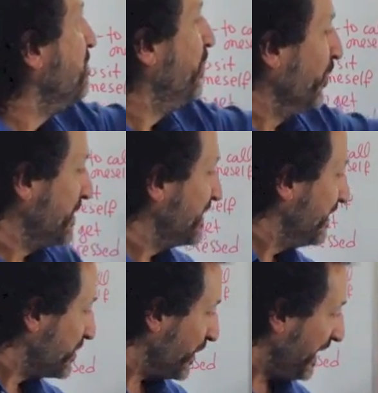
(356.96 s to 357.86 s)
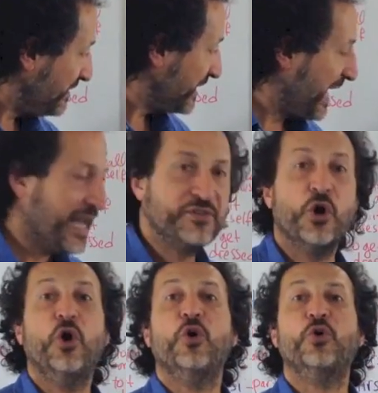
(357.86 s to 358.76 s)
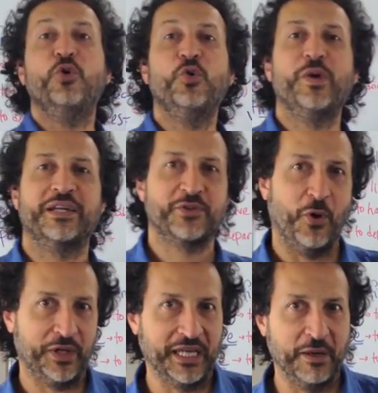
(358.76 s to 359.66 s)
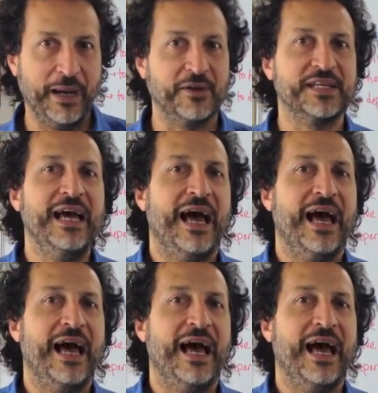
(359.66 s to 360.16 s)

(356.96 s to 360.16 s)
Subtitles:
we put to indicate who we are talking about